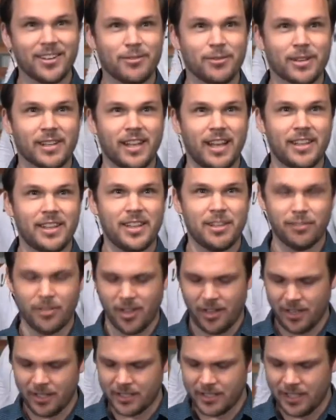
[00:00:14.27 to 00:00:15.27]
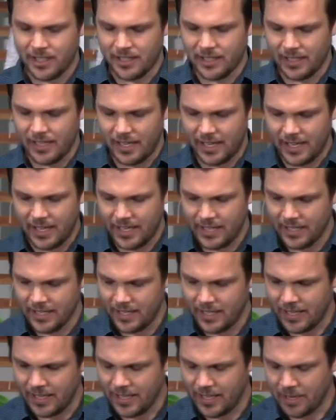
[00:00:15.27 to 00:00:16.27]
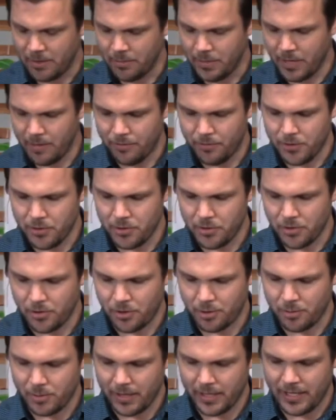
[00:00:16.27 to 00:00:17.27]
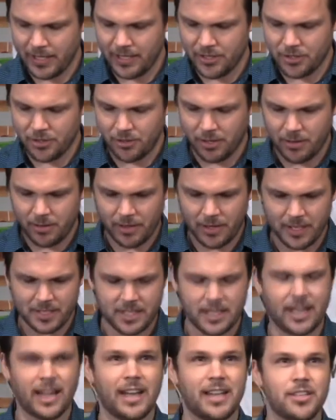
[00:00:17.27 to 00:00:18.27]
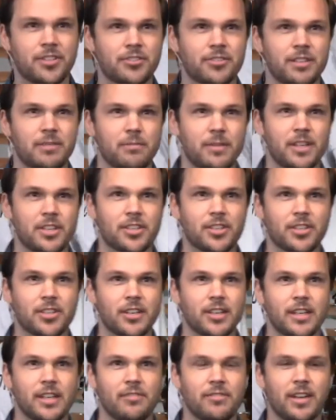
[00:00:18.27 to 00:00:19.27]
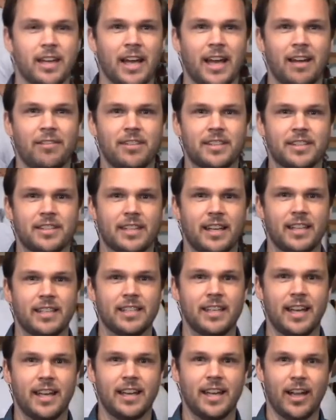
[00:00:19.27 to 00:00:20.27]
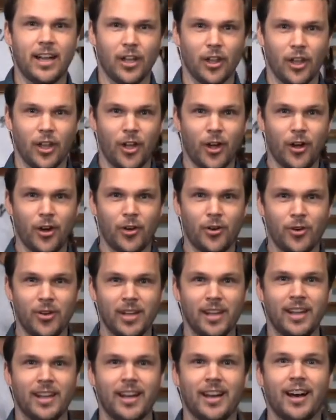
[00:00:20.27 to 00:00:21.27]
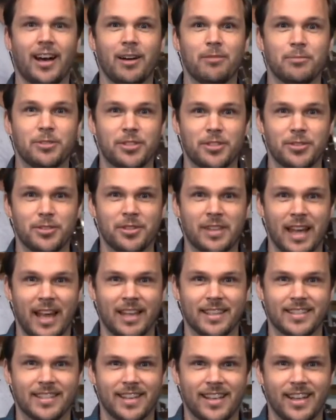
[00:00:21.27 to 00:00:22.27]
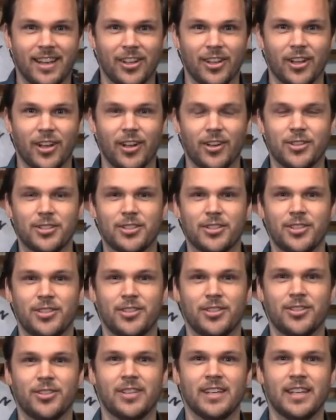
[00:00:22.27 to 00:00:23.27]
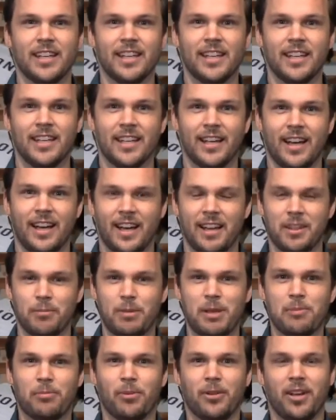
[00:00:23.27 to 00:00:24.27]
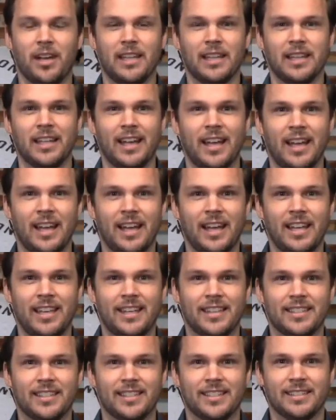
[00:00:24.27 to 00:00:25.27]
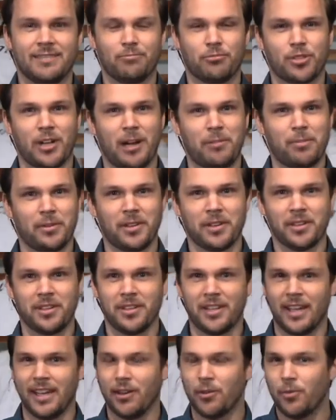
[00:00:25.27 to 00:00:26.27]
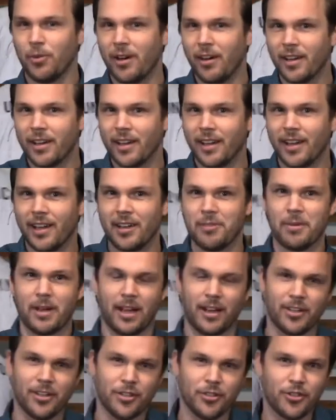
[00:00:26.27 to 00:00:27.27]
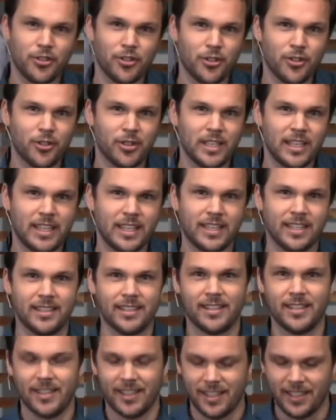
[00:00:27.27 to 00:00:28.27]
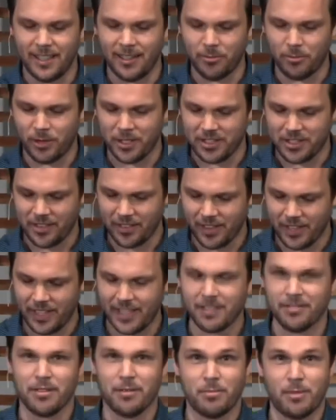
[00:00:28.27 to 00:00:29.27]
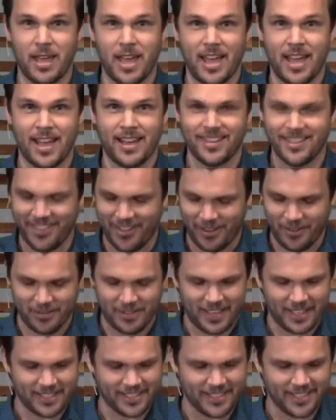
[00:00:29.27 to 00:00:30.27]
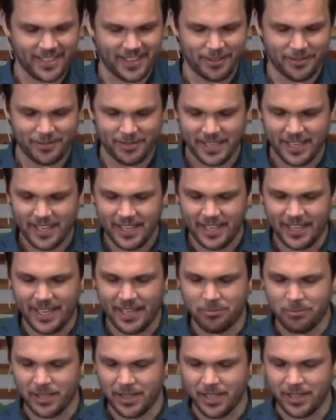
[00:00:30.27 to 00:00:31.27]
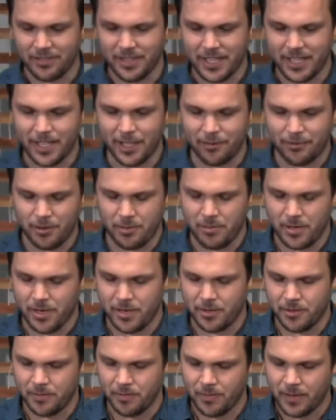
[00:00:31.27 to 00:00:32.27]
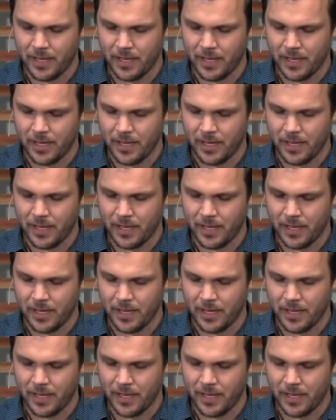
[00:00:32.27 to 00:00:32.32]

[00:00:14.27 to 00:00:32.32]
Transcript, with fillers: We're glad that you've logged online. Um, if you normally join with us at High Street, make sure, if you haven't said yet hello, um, do that. Say hello to uh, the people online. drop a little like welcome, how you're doing, um, what you think of the band, all that stuff. Um, we'd love to hear from you.